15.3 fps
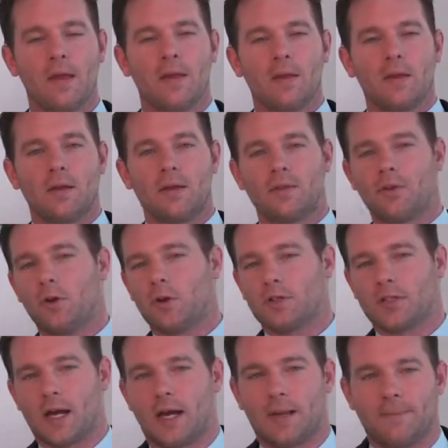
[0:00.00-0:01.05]
Third
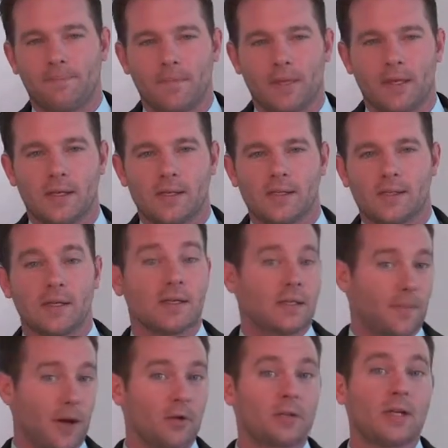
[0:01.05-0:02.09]
type is it's
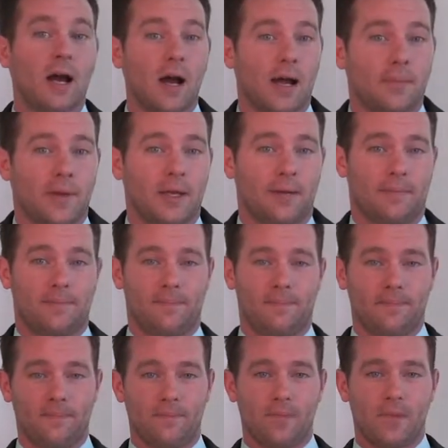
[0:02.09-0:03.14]
about timing.
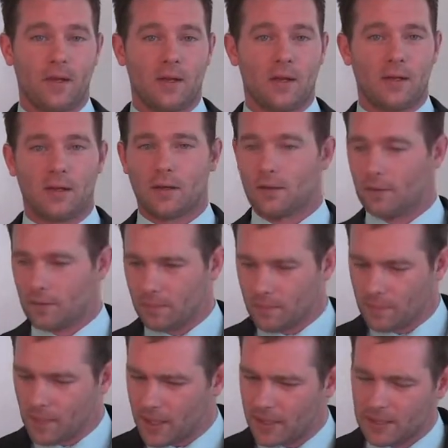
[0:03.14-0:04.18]

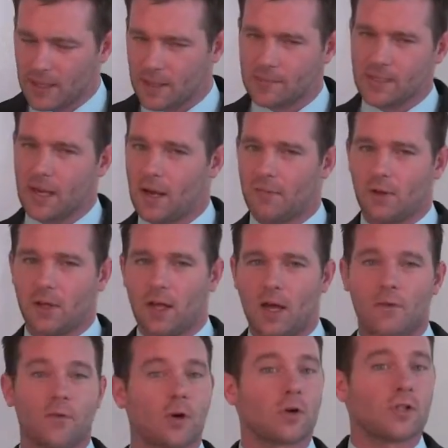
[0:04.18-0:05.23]
Many times they have a lot of
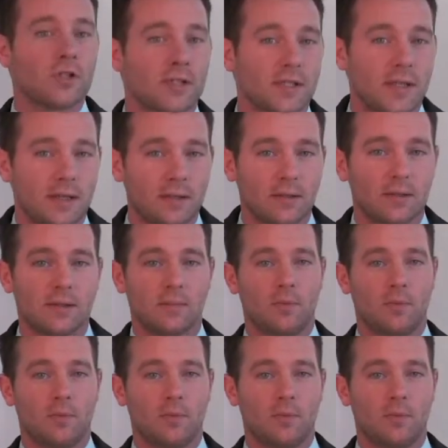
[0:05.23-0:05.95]
urgency to move